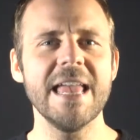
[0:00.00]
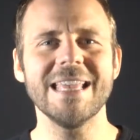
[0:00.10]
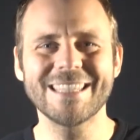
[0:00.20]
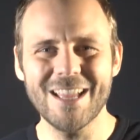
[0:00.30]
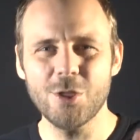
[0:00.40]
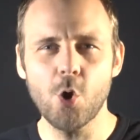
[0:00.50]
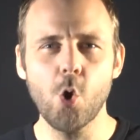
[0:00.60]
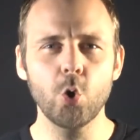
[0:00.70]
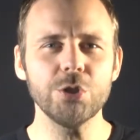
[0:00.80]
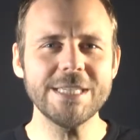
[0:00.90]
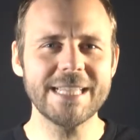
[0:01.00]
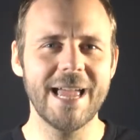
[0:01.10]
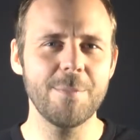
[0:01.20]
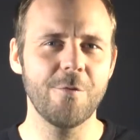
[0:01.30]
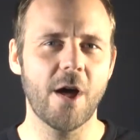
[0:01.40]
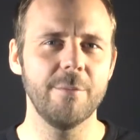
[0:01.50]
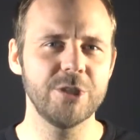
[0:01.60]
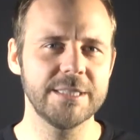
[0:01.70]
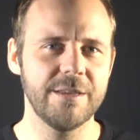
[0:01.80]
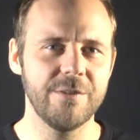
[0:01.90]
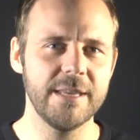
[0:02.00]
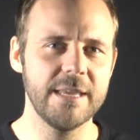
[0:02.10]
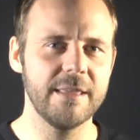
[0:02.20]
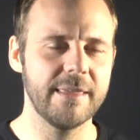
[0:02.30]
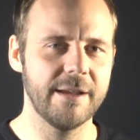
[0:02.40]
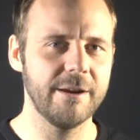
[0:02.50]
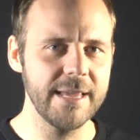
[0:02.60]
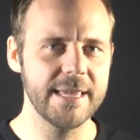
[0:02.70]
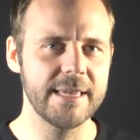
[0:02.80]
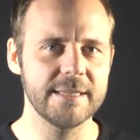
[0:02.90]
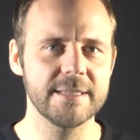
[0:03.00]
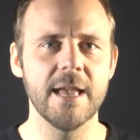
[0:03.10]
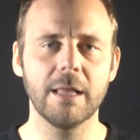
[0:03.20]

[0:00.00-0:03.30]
is not the only type of objectivity there is.